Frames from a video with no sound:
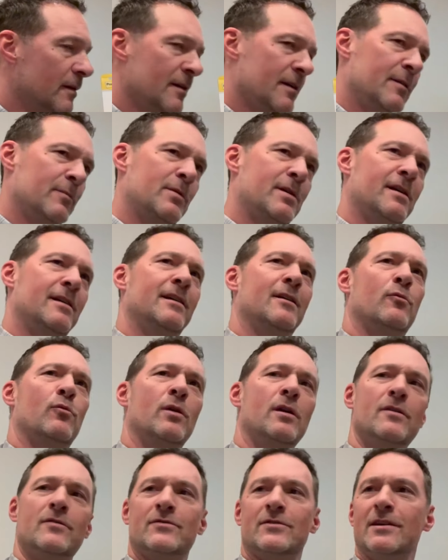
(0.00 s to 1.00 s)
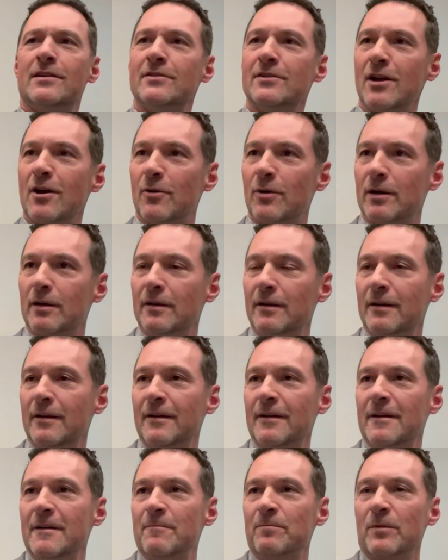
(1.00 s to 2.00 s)
I'm kind of like, where is this going?
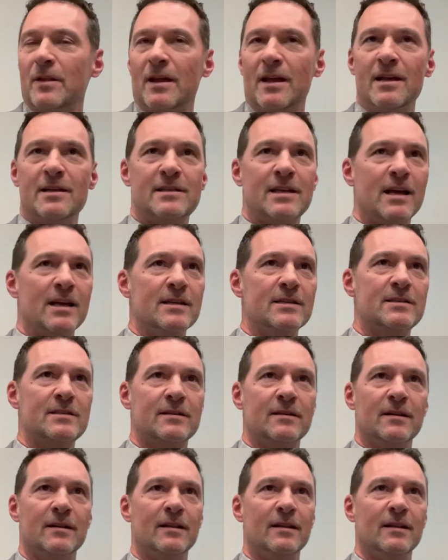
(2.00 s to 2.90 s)
He says,